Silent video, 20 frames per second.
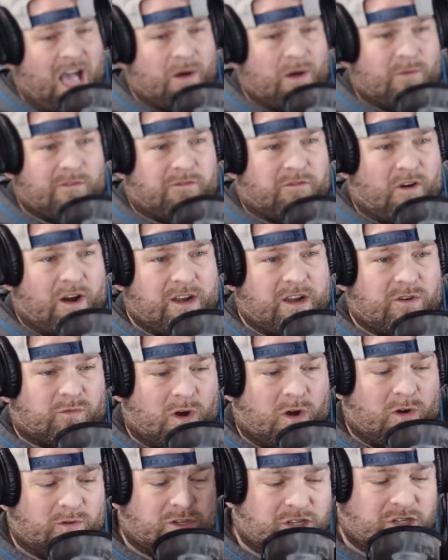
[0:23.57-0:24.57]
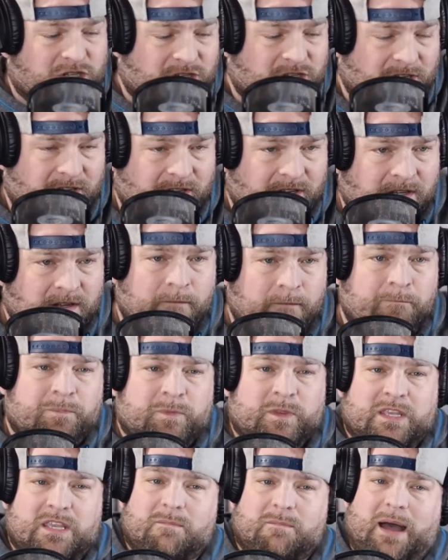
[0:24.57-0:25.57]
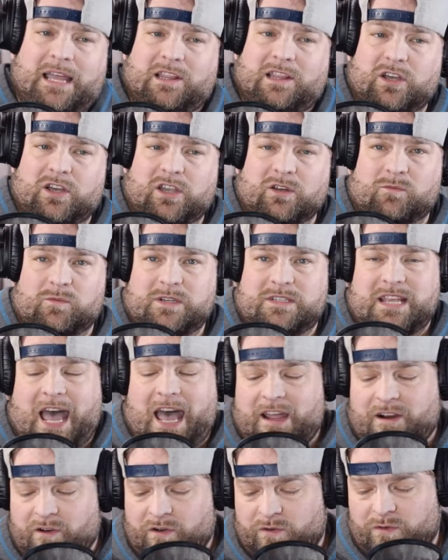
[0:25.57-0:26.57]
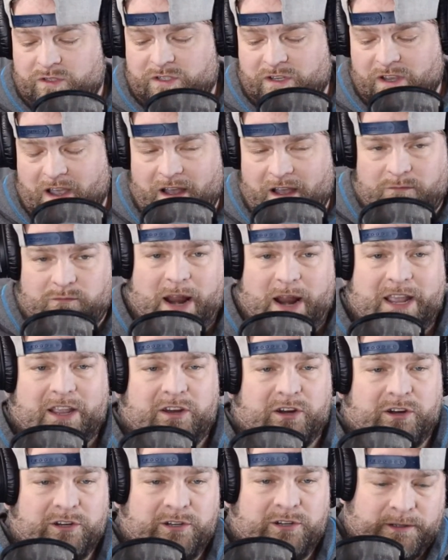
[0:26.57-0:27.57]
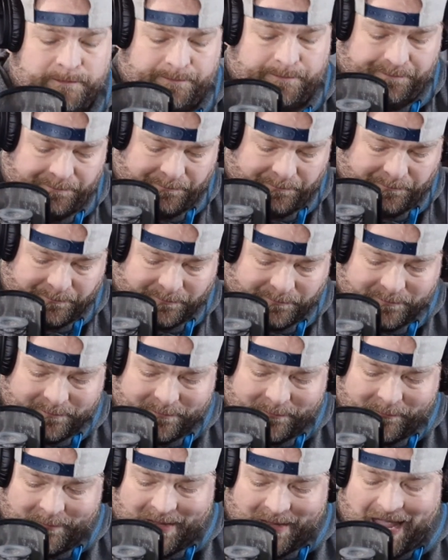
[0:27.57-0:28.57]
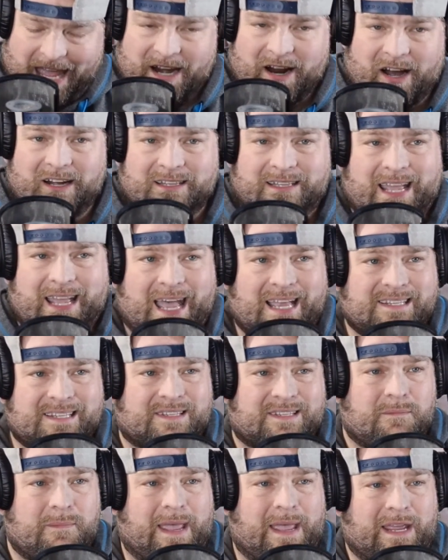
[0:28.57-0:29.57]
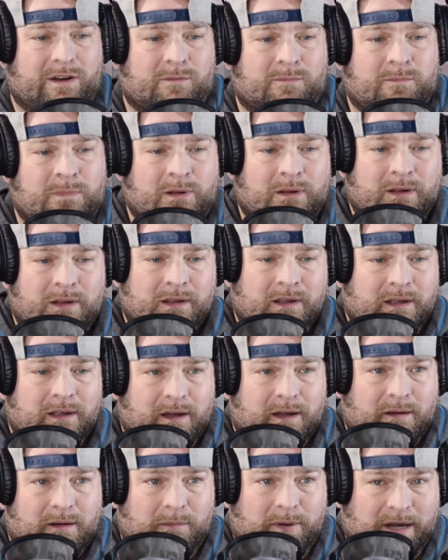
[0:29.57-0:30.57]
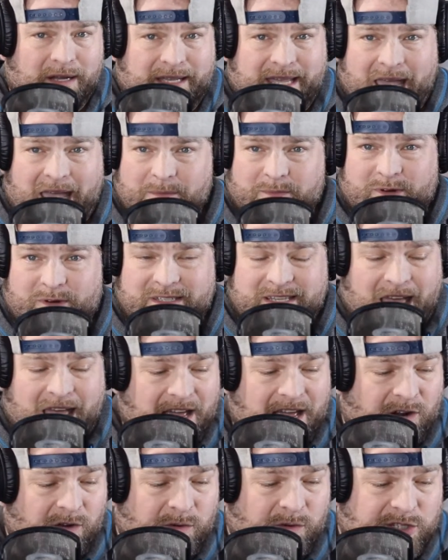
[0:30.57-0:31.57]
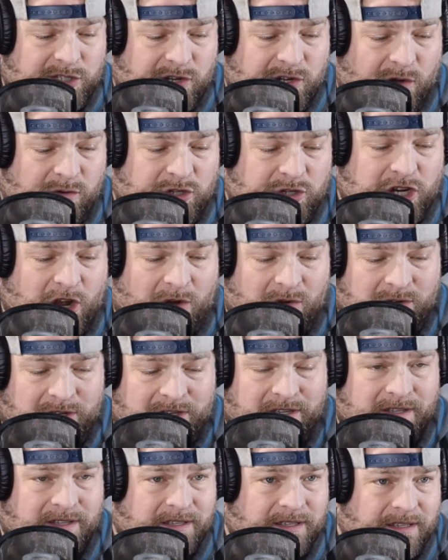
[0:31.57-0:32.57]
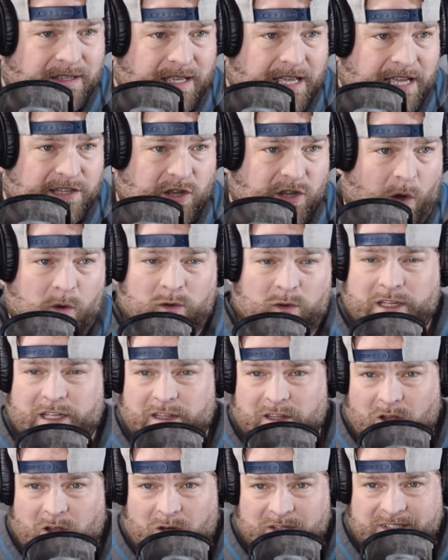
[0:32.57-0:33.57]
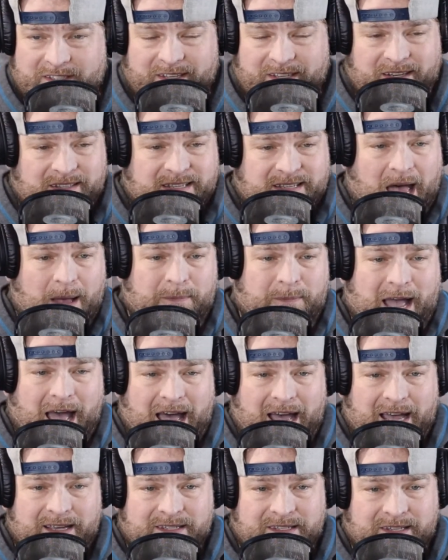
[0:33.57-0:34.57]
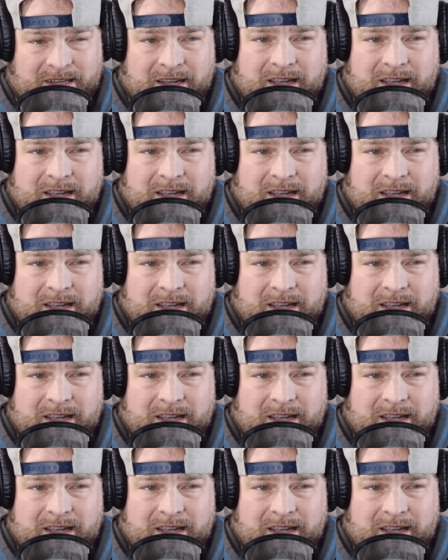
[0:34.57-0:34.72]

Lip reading: with Freddie Roach. You might look at Rosado's record and underestimate him, but Gabe Rosado is no joke. He's only lost to the top guys.